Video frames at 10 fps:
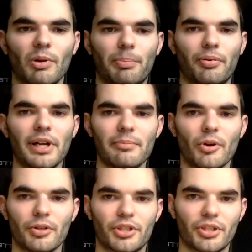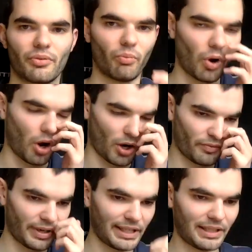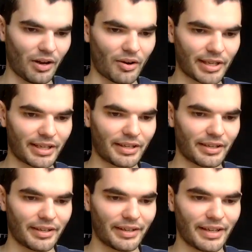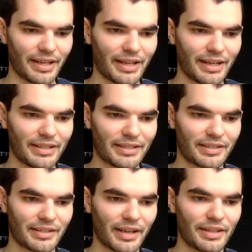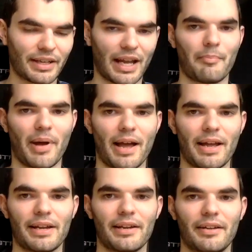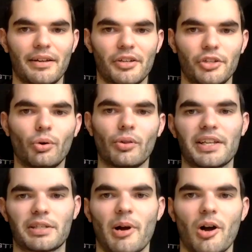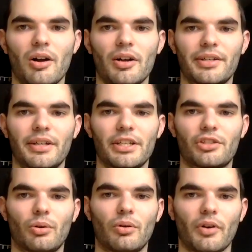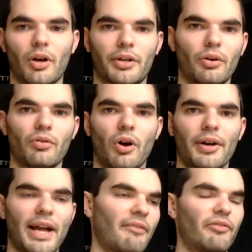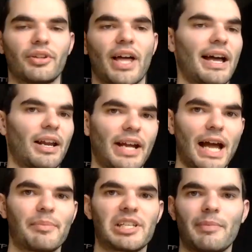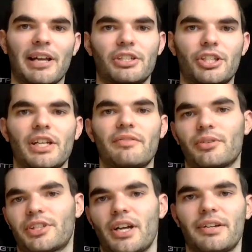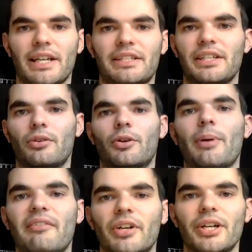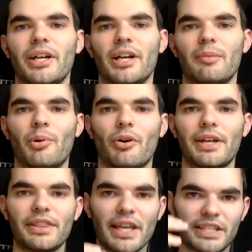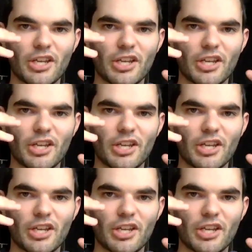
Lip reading: pretty much what I really like is in the campaign, you're that Spartan. It's sort of like, all right, every other Halo game, it's Master Chief or it's the ODST or whoever. But in this,